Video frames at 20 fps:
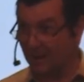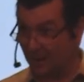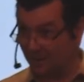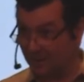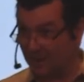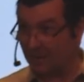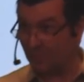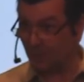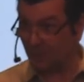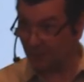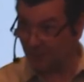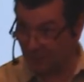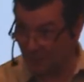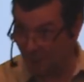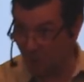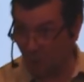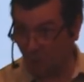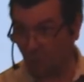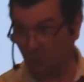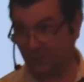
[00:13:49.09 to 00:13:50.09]
And they would
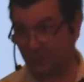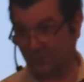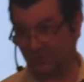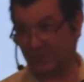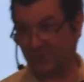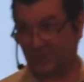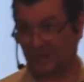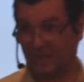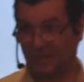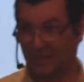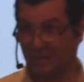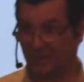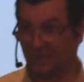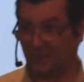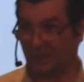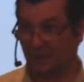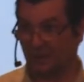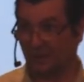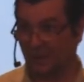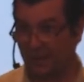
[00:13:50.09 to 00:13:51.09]
know that this
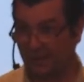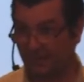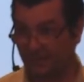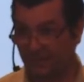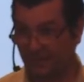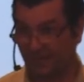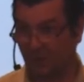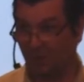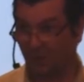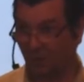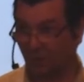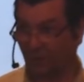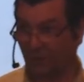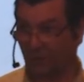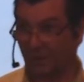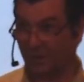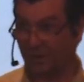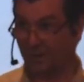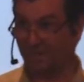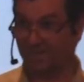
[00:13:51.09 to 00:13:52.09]
is a life
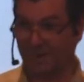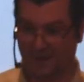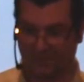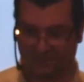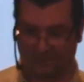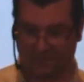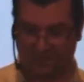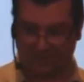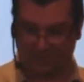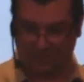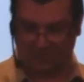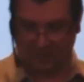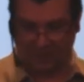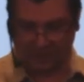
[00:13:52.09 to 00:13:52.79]
altering event that's